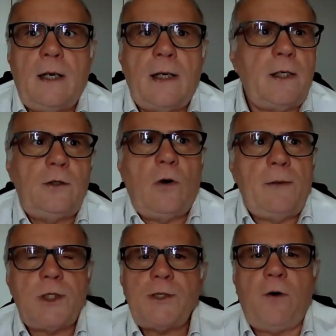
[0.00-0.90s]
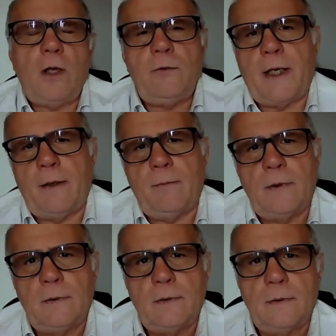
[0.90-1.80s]
I don't know. I'm just following
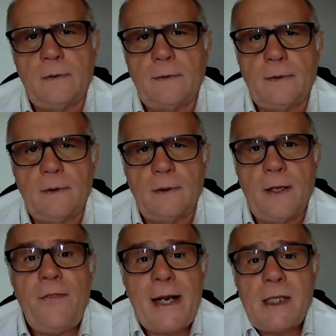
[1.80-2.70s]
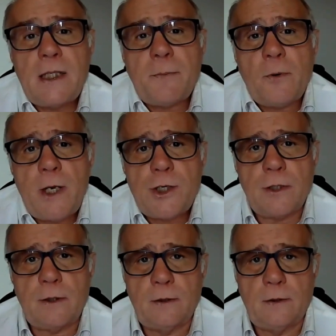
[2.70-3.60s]
him. That is
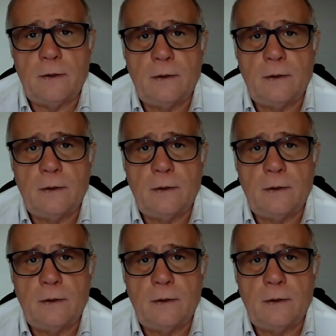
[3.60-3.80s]
inspiration.